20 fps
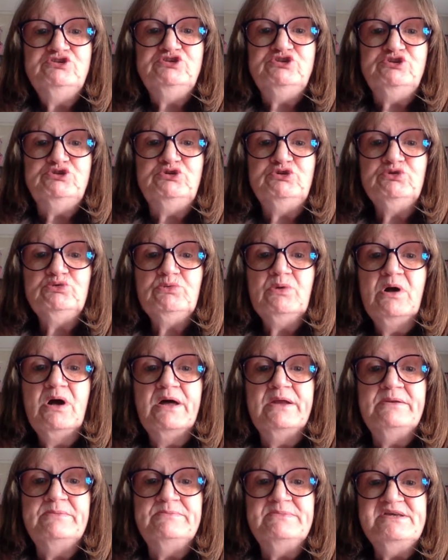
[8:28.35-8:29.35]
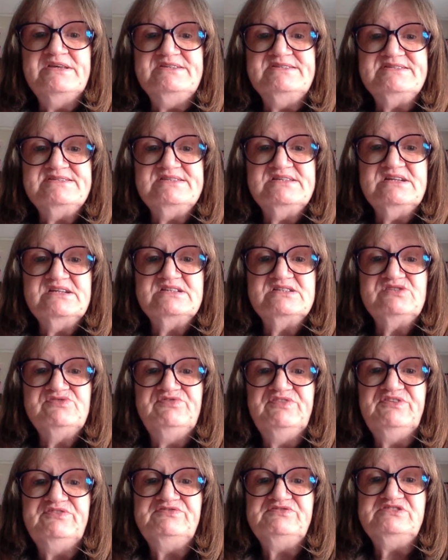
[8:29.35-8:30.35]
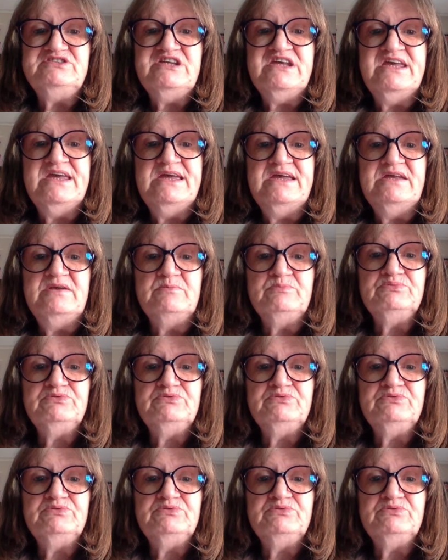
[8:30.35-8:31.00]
Deuteronomy 6:15,